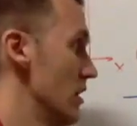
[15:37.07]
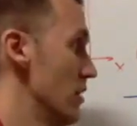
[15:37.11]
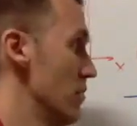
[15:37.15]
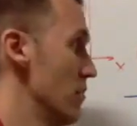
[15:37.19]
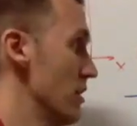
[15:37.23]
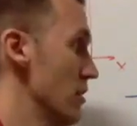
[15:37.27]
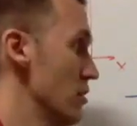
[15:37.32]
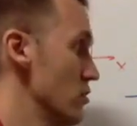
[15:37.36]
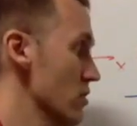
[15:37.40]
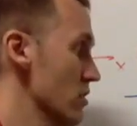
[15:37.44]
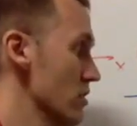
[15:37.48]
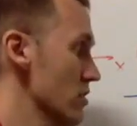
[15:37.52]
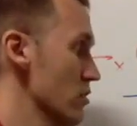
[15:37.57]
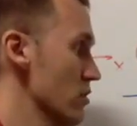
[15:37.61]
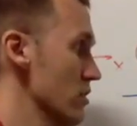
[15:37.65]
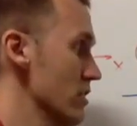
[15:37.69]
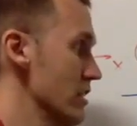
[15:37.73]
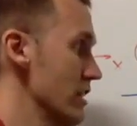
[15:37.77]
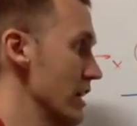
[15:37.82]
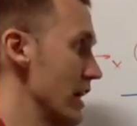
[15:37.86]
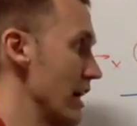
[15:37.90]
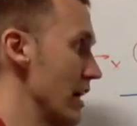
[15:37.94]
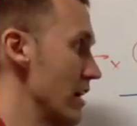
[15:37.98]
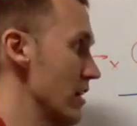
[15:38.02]
matrix
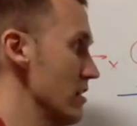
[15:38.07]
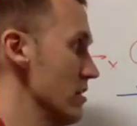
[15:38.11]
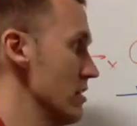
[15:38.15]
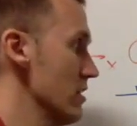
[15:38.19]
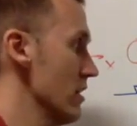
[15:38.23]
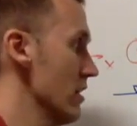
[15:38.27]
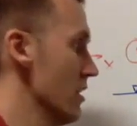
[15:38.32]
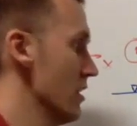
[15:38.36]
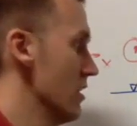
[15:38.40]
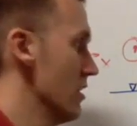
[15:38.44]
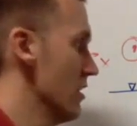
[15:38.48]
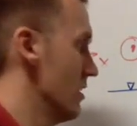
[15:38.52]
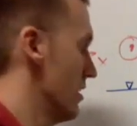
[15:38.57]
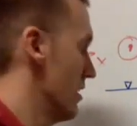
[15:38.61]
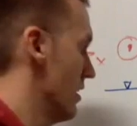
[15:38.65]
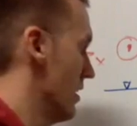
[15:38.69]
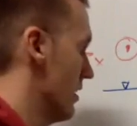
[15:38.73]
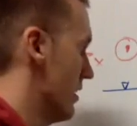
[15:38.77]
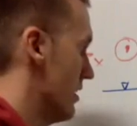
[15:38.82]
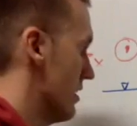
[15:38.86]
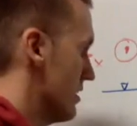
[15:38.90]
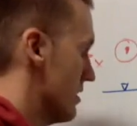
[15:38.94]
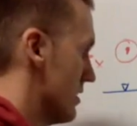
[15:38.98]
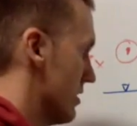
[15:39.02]
which has
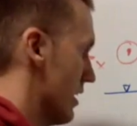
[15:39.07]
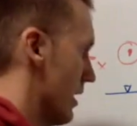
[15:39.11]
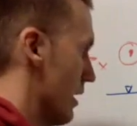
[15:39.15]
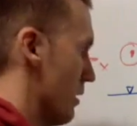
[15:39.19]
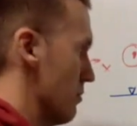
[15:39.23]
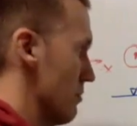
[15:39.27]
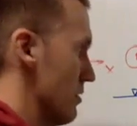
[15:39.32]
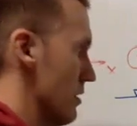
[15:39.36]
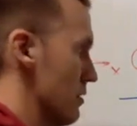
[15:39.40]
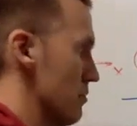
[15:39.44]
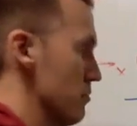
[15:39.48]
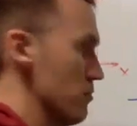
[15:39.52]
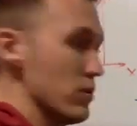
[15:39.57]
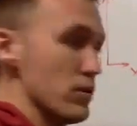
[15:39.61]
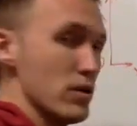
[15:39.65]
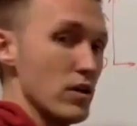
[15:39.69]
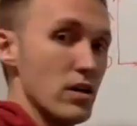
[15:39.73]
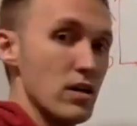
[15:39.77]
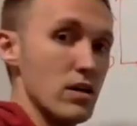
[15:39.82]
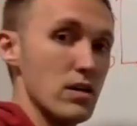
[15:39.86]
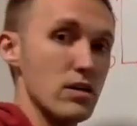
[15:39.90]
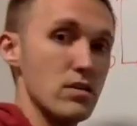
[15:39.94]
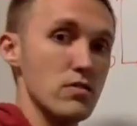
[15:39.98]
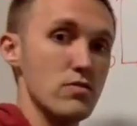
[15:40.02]
the same number
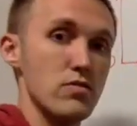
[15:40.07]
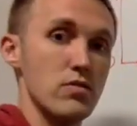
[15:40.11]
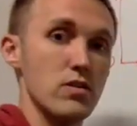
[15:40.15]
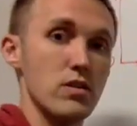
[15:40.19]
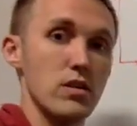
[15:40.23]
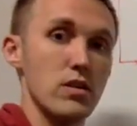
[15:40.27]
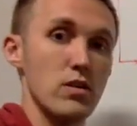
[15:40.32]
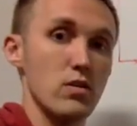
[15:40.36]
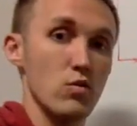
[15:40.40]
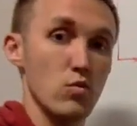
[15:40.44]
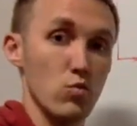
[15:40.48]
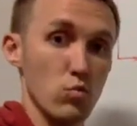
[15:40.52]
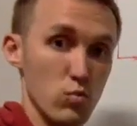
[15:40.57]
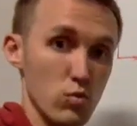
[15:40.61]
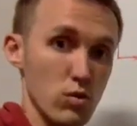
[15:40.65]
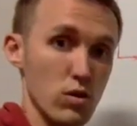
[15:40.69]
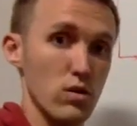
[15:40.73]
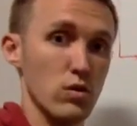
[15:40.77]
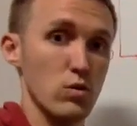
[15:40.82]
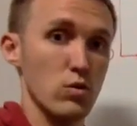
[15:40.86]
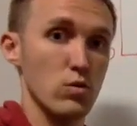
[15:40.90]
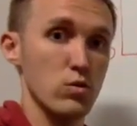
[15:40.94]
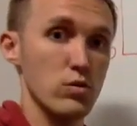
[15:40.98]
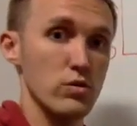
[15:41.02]
of
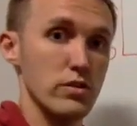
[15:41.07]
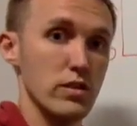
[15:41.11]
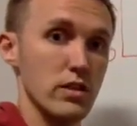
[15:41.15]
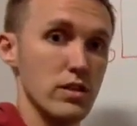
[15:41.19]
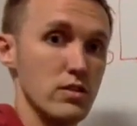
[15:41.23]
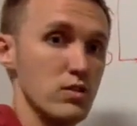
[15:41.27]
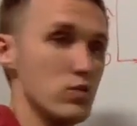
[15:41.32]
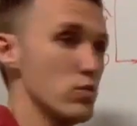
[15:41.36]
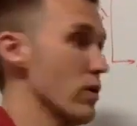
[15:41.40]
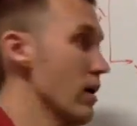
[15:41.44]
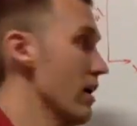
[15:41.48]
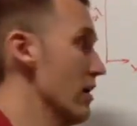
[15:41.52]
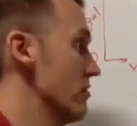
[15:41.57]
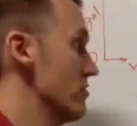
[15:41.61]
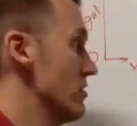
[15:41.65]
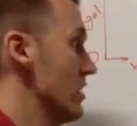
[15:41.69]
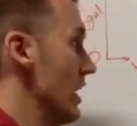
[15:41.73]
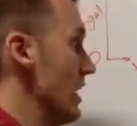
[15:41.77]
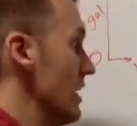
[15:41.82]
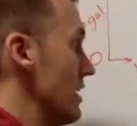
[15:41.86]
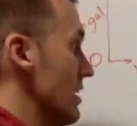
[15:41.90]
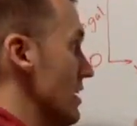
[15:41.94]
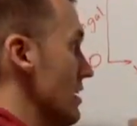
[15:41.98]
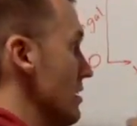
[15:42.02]
rows as you have
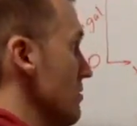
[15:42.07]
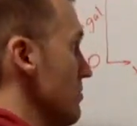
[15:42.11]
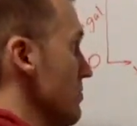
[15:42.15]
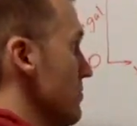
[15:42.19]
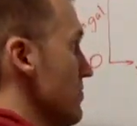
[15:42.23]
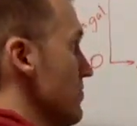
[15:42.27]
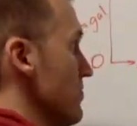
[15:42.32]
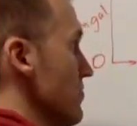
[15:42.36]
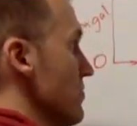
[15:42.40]
data,